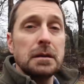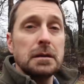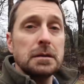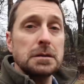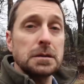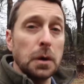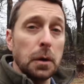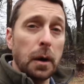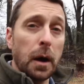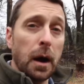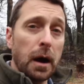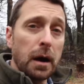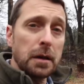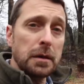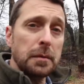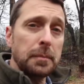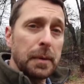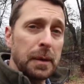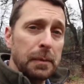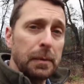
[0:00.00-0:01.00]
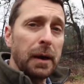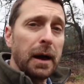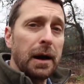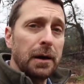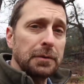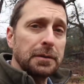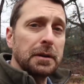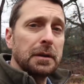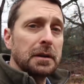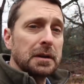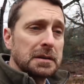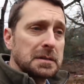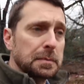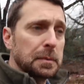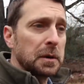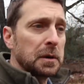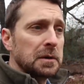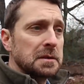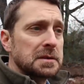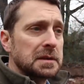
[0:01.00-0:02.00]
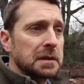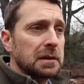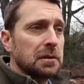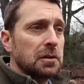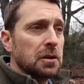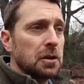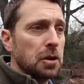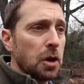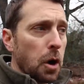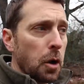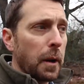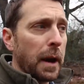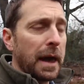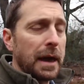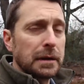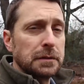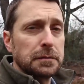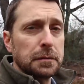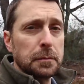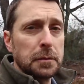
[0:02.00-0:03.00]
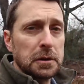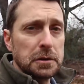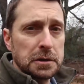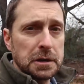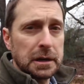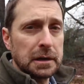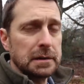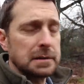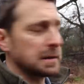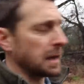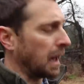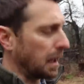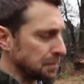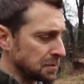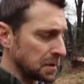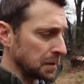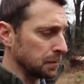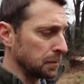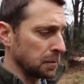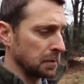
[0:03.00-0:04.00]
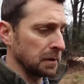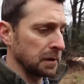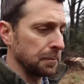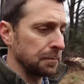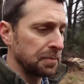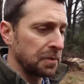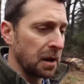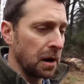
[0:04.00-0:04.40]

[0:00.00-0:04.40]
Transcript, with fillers: So are there people out there experiencing no eggs from their chickens? Absolutely.